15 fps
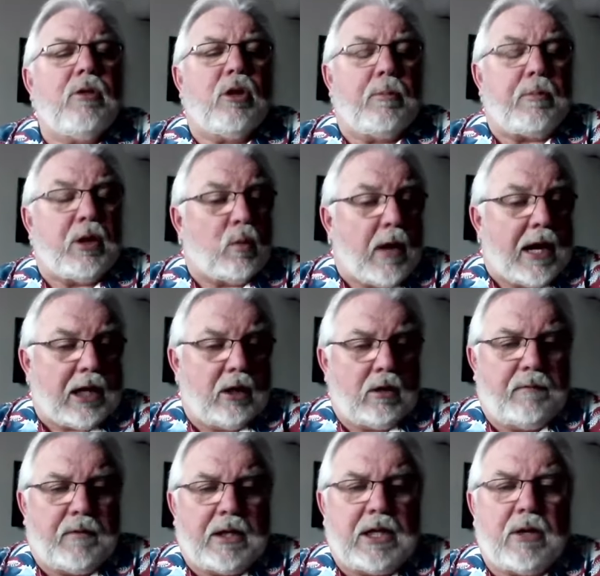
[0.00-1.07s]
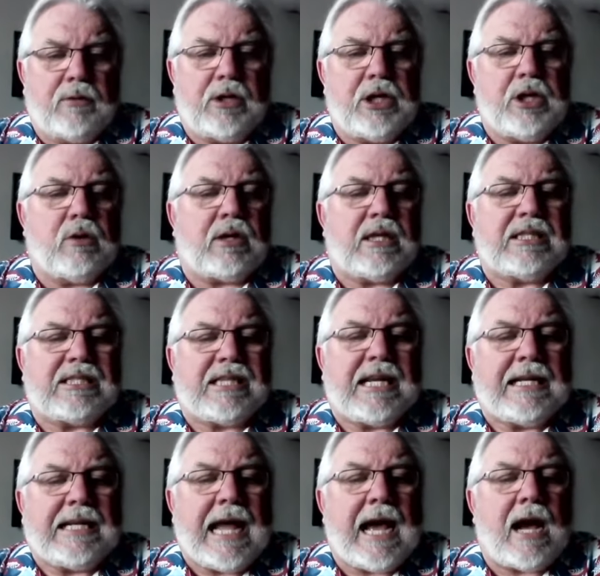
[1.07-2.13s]
There'll be a regular video that you can
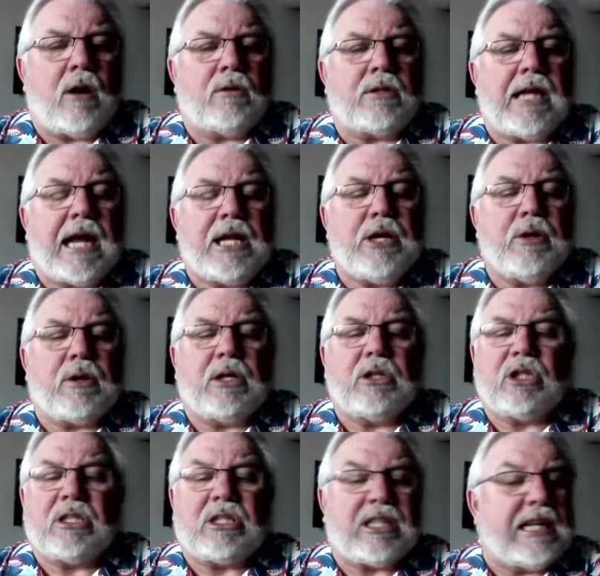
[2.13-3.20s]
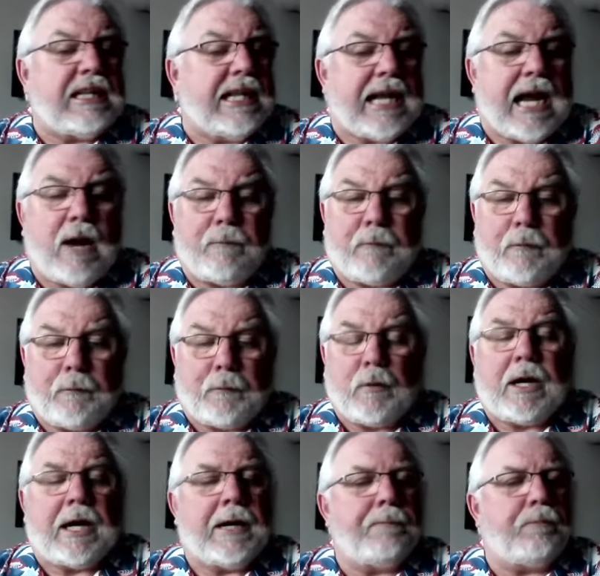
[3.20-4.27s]
send out, and you could just send that out for
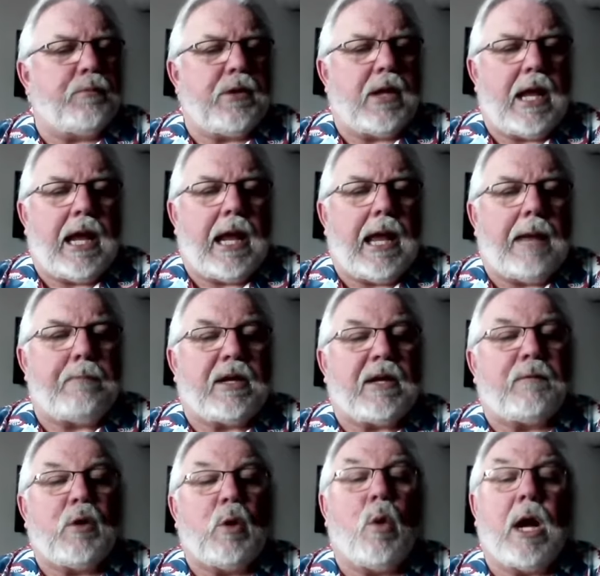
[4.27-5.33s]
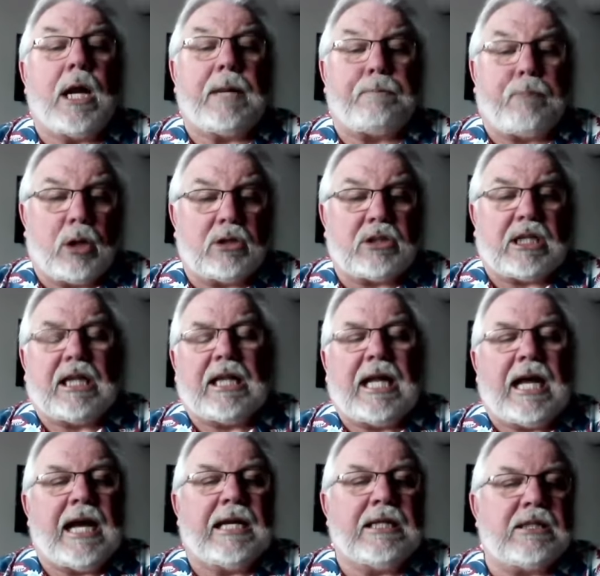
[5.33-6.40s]
free. But if you want it
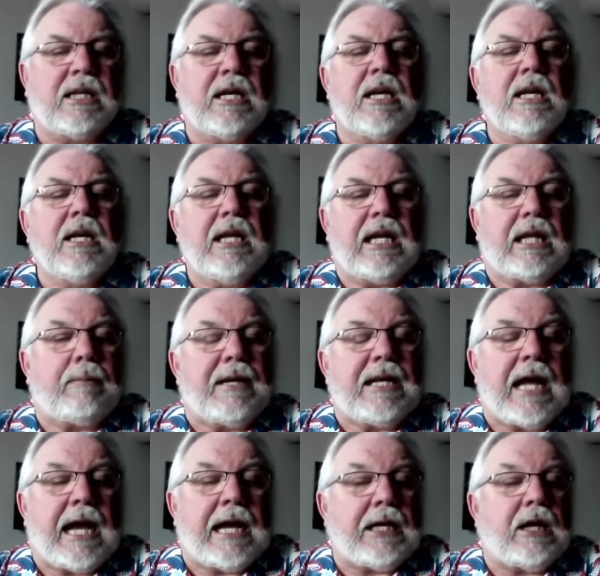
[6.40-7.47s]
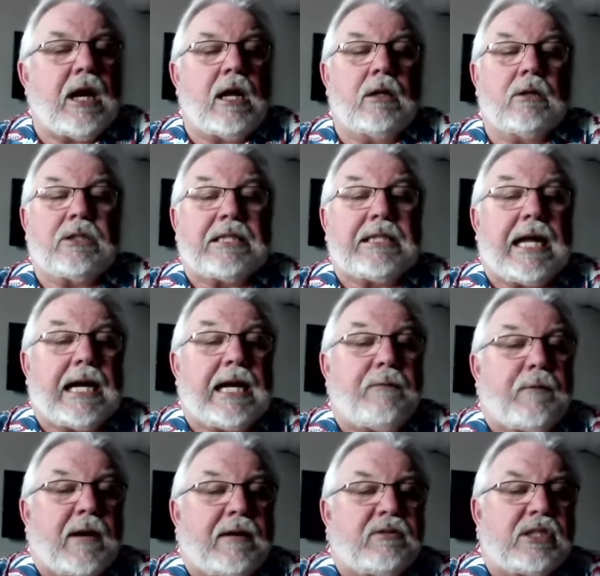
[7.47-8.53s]
personalized, it'll be
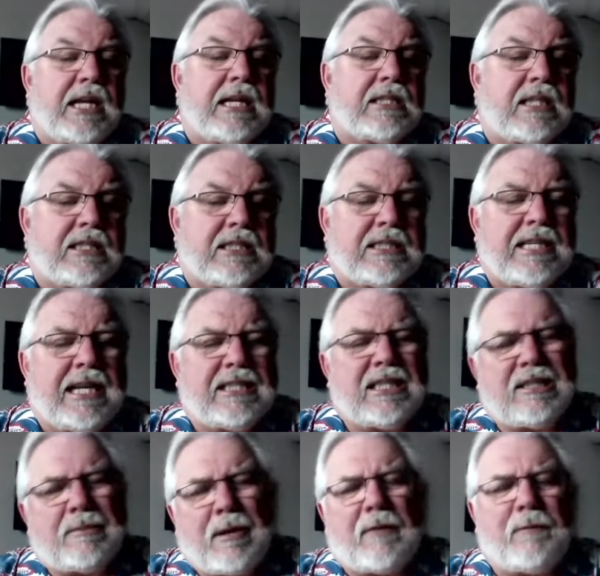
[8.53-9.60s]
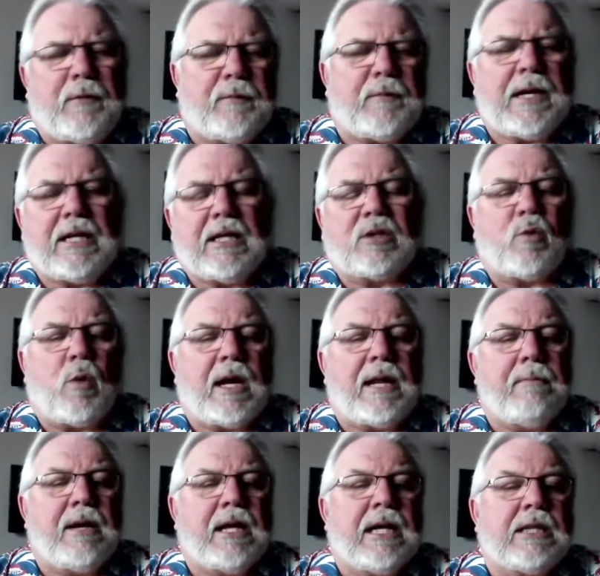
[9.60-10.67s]
$9.95, because it takes us about 15 to
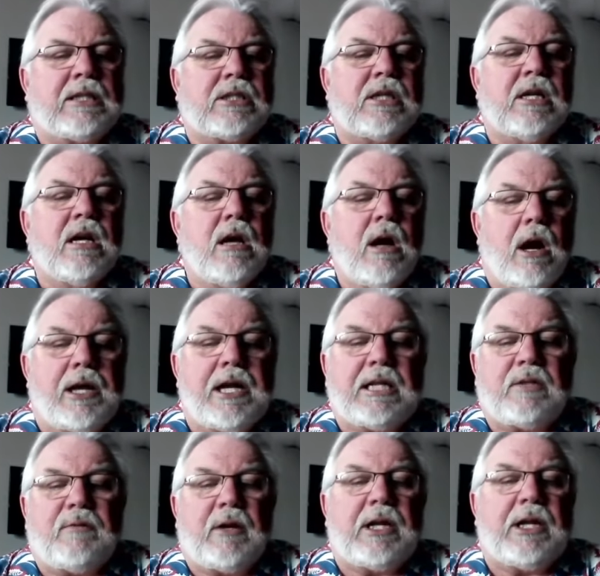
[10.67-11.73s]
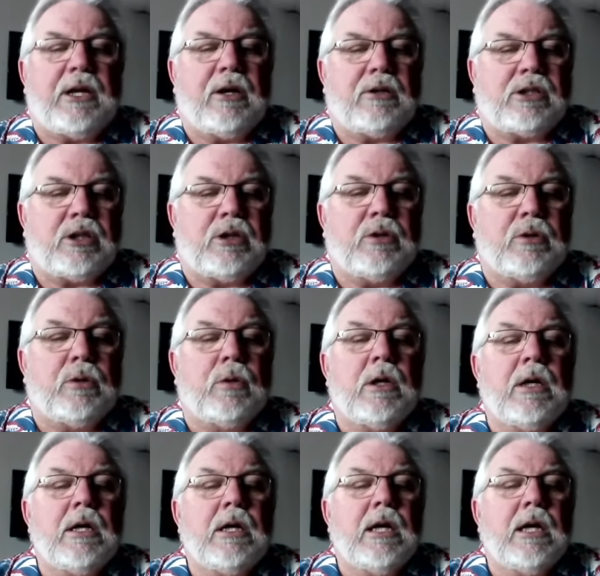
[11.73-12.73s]
20 minutes on each video to